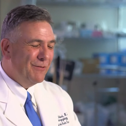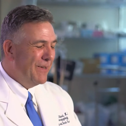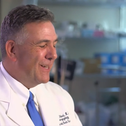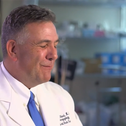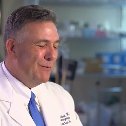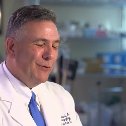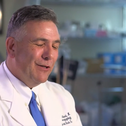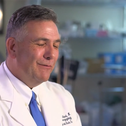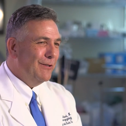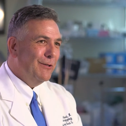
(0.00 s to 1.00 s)
you're making people
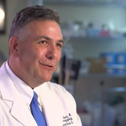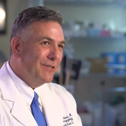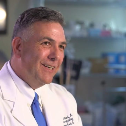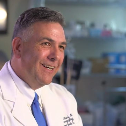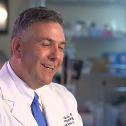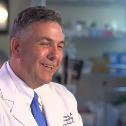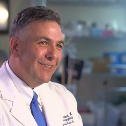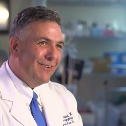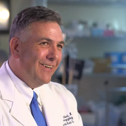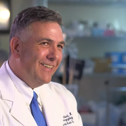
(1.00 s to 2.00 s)
confused.
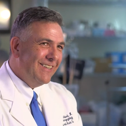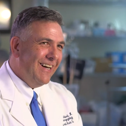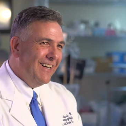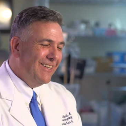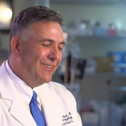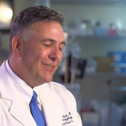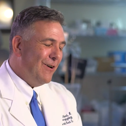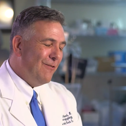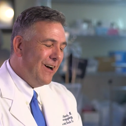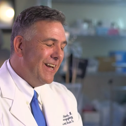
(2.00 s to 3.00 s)
So I decided to
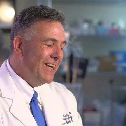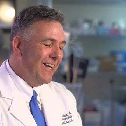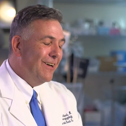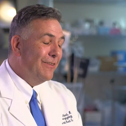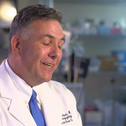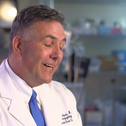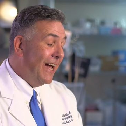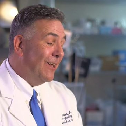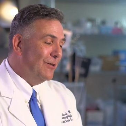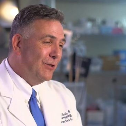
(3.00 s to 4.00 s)
start writing down the
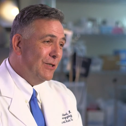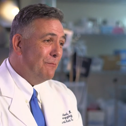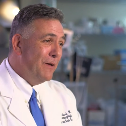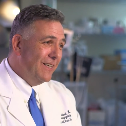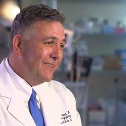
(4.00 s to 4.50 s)
analogies that made